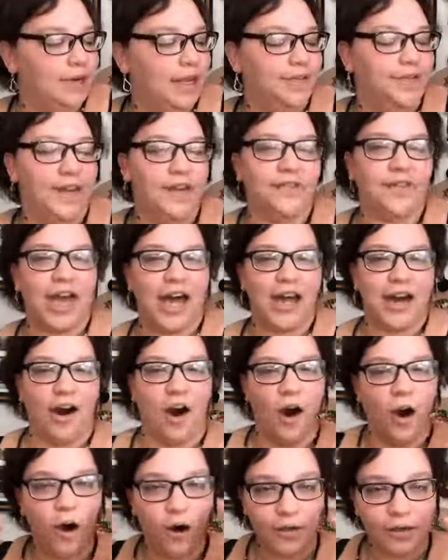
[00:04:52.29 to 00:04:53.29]
And they've kind of
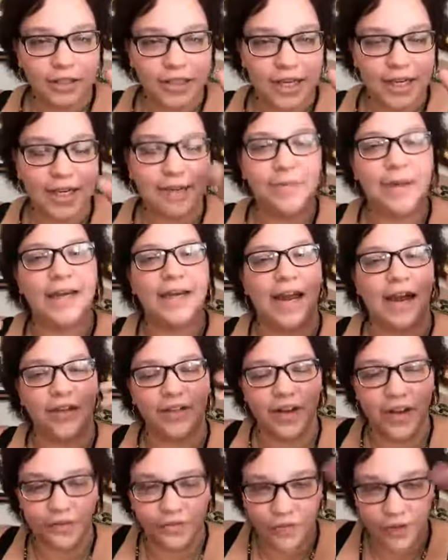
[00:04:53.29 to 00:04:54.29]
halted, but now
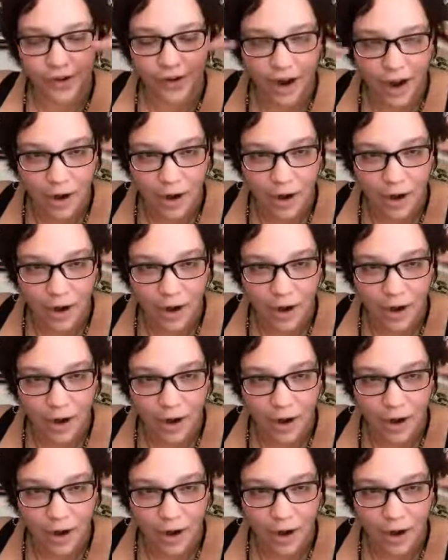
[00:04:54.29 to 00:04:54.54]
that I figure